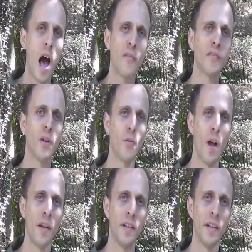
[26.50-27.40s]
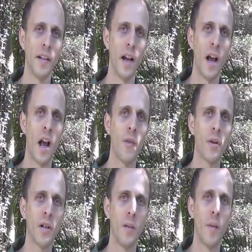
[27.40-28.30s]
After running, I
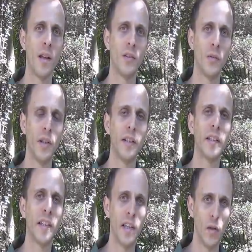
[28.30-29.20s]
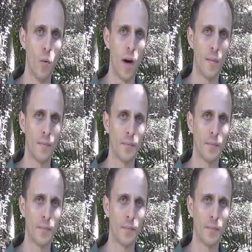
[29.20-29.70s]
recommend to eat quinoa.